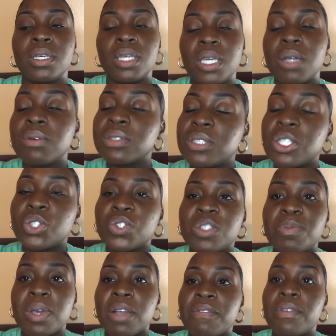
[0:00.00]
It was
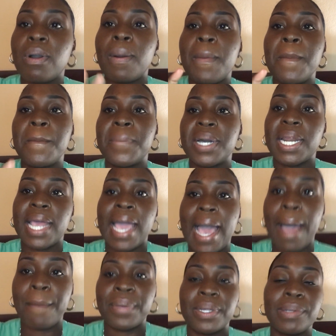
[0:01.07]
disrespectful, but it
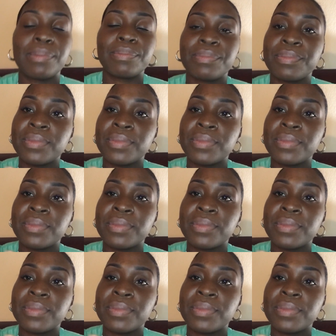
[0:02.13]
happened.